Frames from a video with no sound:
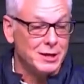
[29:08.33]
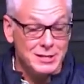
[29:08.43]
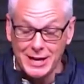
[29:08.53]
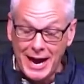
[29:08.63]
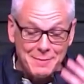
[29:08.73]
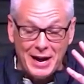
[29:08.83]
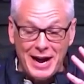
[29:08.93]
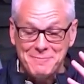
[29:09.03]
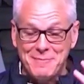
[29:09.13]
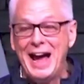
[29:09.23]
because I had
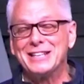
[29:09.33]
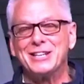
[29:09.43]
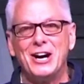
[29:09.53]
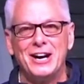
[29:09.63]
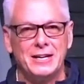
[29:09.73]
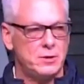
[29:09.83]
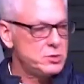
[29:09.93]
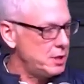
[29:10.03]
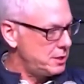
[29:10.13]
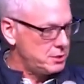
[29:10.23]
my mask on and I was
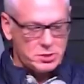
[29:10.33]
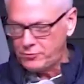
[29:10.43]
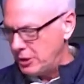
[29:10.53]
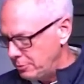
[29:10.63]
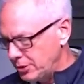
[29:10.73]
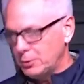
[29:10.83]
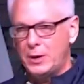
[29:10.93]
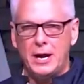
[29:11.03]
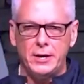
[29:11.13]
kind of just fumbling around,